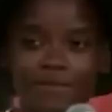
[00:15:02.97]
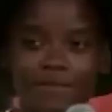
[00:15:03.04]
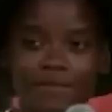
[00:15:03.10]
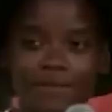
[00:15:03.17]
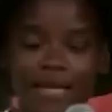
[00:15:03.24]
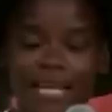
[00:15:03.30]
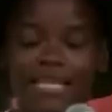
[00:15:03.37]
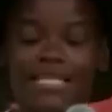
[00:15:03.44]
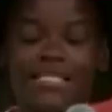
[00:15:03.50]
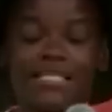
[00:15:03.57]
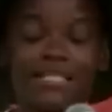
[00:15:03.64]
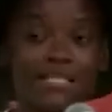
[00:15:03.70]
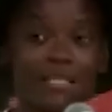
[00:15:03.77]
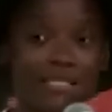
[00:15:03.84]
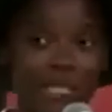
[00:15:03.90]
and it's in
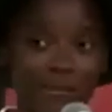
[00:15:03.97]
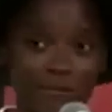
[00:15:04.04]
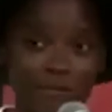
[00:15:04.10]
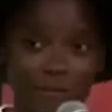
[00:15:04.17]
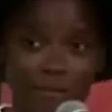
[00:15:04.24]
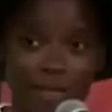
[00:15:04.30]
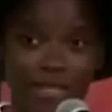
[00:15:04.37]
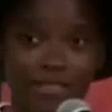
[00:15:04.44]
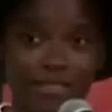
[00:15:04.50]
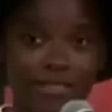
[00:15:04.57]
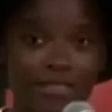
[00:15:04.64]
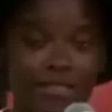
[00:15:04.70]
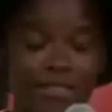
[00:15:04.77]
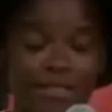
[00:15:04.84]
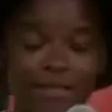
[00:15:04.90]
a safe space.
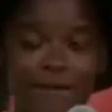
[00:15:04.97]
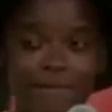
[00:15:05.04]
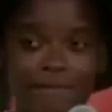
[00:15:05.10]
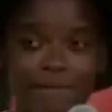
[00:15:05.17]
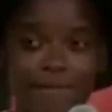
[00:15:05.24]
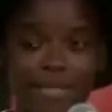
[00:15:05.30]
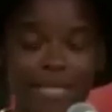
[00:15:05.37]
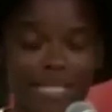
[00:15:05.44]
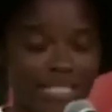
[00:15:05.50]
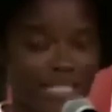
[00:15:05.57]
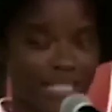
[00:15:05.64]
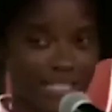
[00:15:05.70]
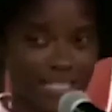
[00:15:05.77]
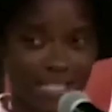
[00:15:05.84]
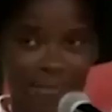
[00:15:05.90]
It's in a
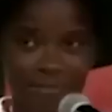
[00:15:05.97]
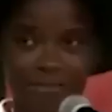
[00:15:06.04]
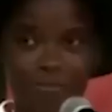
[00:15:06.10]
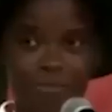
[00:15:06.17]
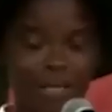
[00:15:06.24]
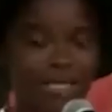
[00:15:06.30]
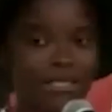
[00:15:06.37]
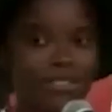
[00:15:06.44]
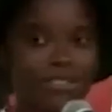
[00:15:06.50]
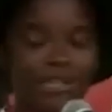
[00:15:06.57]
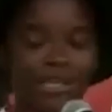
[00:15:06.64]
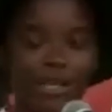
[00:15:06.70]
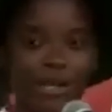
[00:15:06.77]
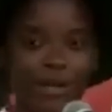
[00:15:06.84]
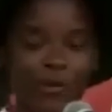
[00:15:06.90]
safe space
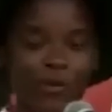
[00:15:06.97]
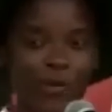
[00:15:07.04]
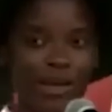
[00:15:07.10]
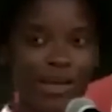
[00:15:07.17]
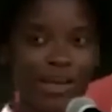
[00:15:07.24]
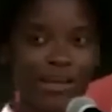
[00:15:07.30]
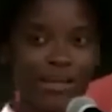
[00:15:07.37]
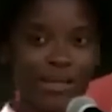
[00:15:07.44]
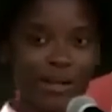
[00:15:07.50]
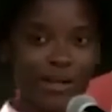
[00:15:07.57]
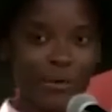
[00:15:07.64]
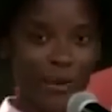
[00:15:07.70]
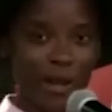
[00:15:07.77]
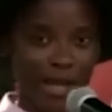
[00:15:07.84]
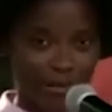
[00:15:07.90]
where
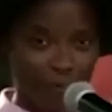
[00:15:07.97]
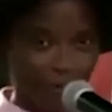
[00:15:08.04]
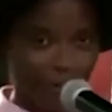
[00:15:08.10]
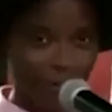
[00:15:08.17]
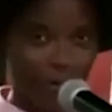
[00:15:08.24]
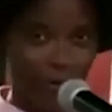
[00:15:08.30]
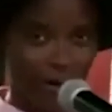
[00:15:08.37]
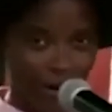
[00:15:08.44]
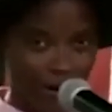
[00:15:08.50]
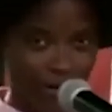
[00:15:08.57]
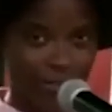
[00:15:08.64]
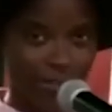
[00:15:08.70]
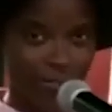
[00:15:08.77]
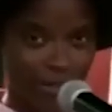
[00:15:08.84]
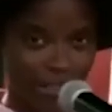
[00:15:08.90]
wherever you
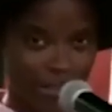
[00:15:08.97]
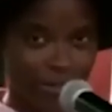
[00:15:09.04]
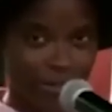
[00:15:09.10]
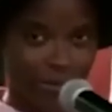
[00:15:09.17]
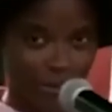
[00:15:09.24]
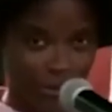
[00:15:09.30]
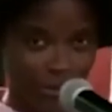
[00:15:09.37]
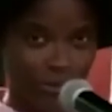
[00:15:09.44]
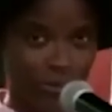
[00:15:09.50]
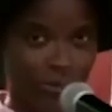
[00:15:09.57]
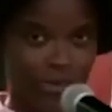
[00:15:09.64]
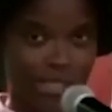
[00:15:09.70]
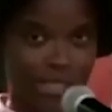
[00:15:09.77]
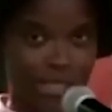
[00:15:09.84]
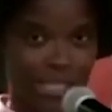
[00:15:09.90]
ask me to do,
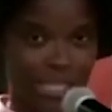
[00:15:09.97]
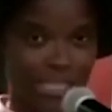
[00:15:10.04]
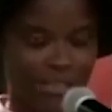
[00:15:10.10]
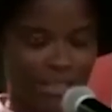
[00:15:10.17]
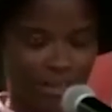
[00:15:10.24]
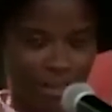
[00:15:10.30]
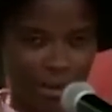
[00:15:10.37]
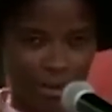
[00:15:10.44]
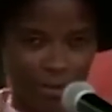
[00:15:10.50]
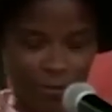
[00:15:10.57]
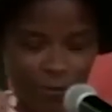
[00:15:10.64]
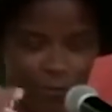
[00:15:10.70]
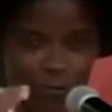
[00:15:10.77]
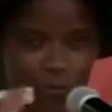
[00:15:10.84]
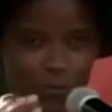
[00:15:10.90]
it's going to come
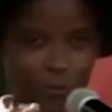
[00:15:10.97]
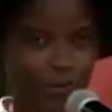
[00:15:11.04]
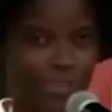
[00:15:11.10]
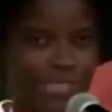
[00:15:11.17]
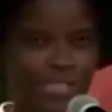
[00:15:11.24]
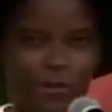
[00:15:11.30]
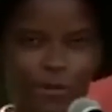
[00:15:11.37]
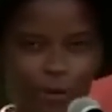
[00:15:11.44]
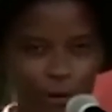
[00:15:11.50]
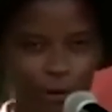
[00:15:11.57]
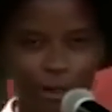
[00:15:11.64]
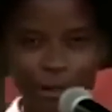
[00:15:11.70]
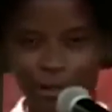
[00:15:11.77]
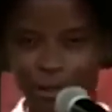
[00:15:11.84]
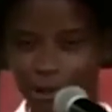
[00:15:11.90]
from purity, not
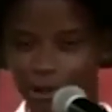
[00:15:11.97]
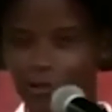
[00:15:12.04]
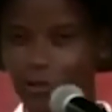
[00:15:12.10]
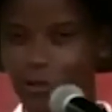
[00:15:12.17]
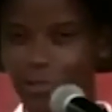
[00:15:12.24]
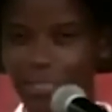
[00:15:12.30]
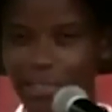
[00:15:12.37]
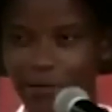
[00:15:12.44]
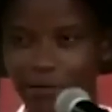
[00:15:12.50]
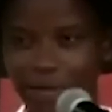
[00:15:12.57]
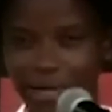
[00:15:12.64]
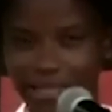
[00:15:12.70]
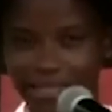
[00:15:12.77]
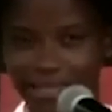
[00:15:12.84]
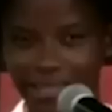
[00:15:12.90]
because you need
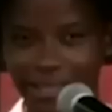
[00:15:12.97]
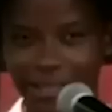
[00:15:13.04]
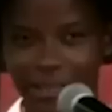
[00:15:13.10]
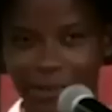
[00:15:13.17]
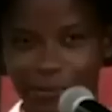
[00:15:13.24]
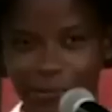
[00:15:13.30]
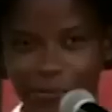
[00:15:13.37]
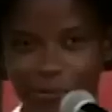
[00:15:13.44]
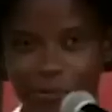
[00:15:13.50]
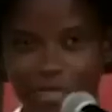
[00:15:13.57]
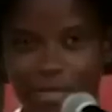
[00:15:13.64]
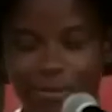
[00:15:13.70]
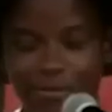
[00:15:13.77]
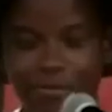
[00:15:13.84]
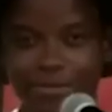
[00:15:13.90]
validation from
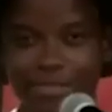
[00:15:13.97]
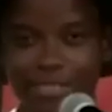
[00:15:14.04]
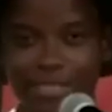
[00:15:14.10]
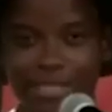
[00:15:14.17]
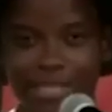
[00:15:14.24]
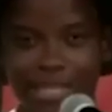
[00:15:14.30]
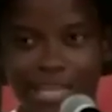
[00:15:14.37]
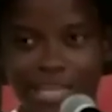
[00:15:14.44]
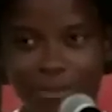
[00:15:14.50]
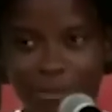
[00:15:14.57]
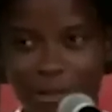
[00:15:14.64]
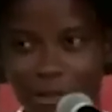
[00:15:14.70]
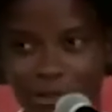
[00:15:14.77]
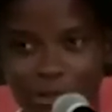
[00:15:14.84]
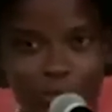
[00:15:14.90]
them. It's
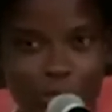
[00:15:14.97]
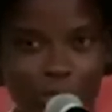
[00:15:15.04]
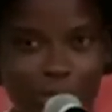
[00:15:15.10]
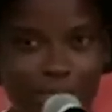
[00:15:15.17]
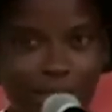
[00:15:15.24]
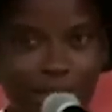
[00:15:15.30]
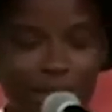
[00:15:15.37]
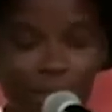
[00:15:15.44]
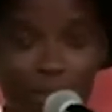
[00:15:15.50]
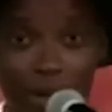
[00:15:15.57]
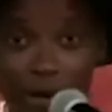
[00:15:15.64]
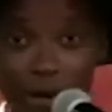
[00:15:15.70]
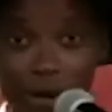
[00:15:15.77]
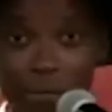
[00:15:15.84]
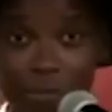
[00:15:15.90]
because you want
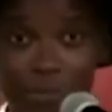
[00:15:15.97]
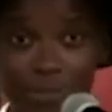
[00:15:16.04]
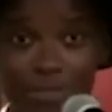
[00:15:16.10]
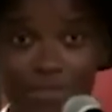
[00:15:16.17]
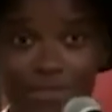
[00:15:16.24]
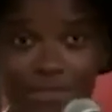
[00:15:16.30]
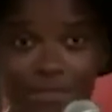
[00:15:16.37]
purpose.